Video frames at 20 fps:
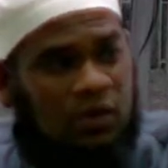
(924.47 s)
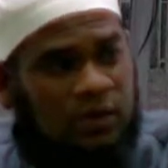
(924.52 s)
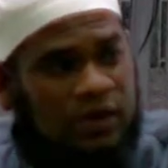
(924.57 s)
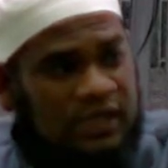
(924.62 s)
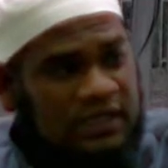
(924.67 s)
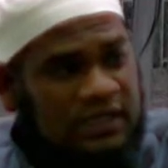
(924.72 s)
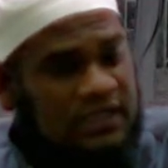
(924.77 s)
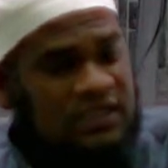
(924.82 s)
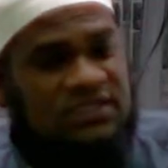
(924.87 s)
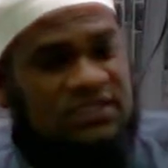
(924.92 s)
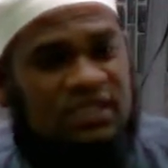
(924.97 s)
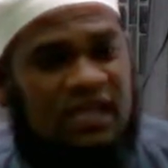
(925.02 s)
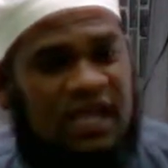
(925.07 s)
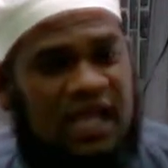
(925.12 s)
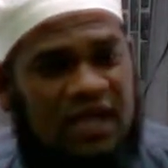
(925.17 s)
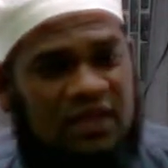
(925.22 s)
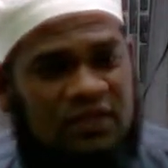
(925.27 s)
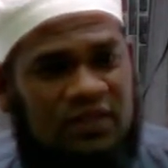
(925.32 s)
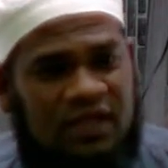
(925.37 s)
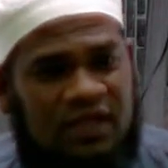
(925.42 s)
No, it is
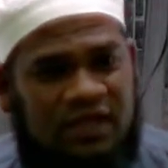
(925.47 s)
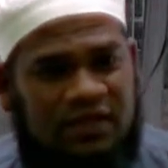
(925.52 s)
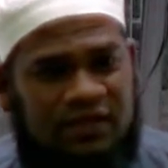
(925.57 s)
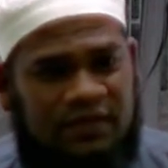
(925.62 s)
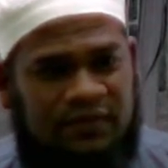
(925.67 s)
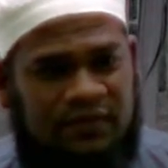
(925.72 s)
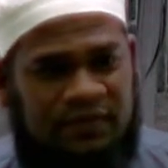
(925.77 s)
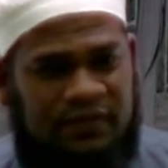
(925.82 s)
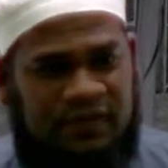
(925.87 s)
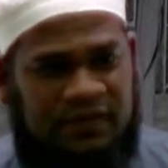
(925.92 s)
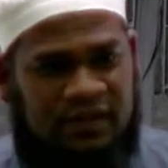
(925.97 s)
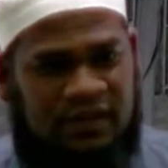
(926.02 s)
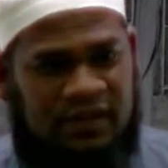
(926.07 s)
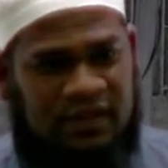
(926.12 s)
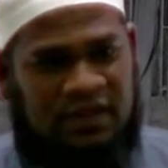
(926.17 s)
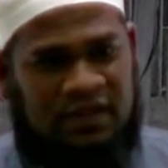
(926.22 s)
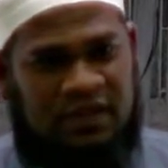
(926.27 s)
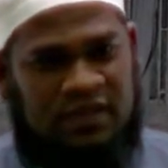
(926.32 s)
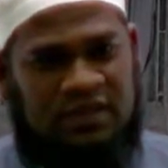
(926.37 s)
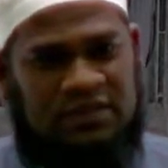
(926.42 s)
istihada.
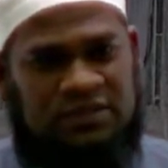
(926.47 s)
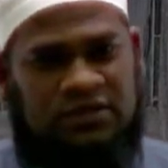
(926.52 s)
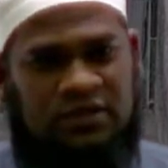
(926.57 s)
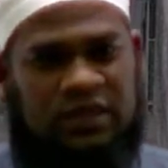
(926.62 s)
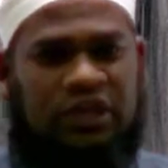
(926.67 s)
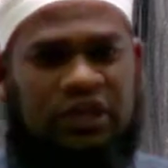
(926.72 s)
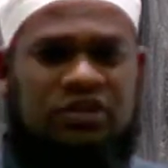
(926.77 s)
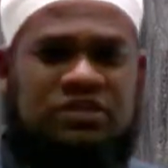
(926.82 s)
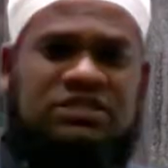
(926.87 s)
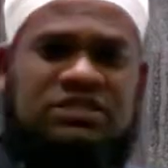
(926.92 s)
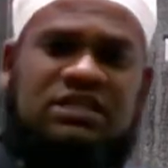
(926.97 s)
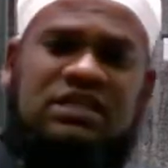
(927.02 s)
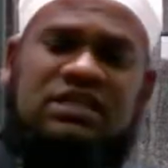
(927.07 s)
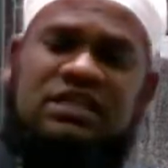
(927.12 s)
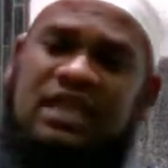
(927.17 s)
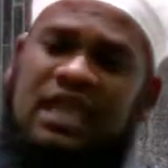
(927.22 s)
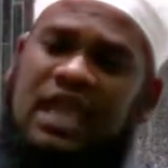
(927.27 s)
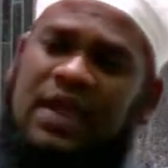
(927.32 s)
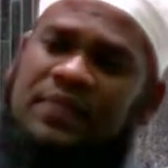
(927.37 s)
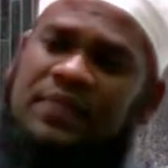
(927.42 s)
So can you
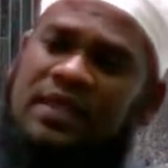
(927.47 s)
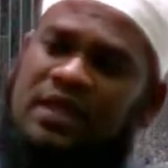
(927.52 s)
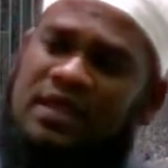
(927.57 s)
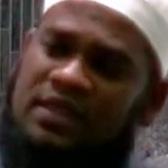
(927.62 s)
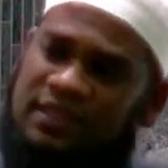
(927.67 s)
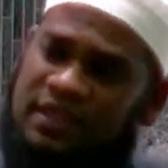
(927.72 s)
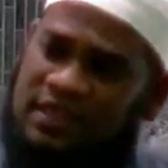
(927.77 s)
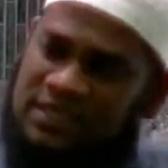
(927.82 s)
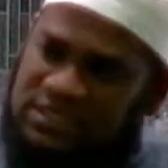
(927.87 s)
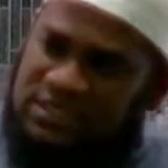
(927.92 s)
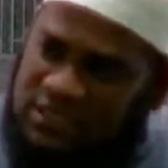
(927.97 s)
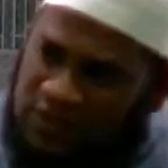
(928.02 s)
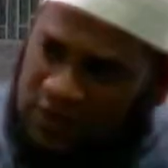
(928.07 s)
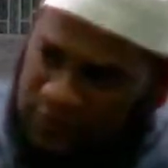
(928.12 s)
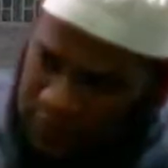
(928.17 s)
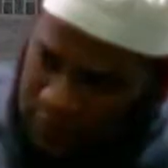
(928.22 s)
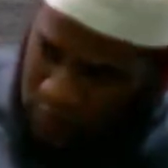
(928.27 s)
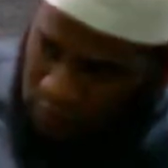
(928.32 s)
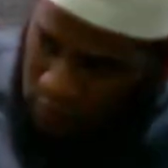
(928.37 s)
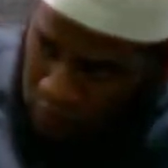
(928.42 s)
see there?